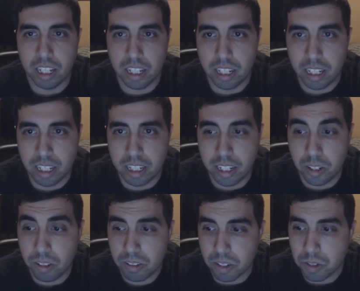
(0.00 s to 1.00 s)
Uh,
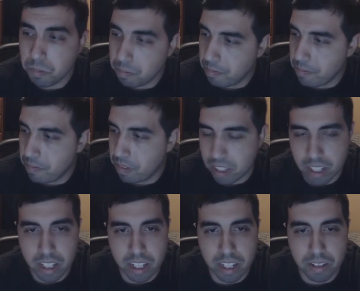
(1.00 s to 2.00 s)
and also,
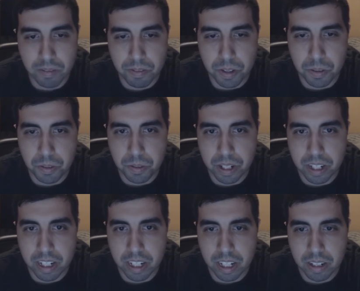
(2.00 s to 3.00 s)
if you
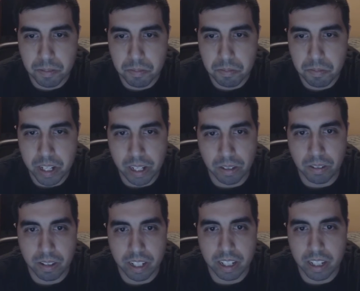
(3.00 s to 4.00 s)
can
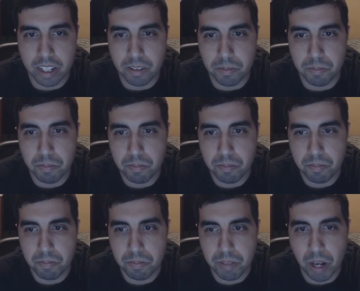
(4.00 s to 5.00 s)
tell that the
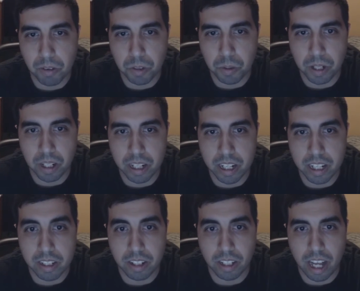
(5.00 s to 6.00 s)
sound
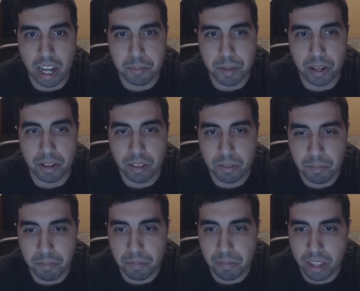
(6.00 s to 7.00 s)
quality is a lot better,
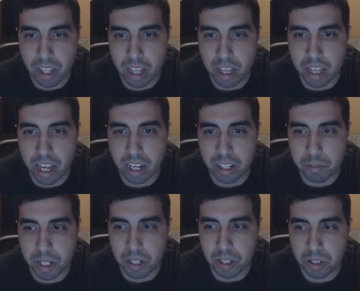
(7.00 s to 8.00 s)
that is
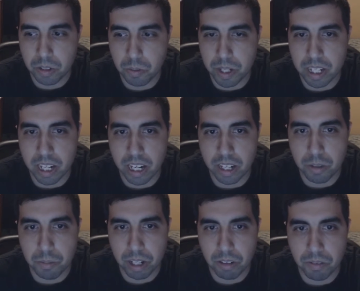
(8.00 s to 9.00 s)
because we got a
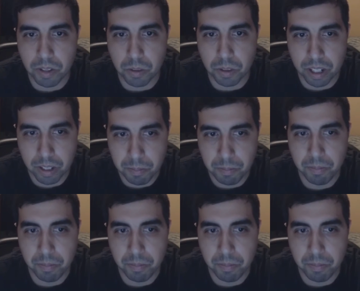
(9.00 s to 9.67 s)
new microphone.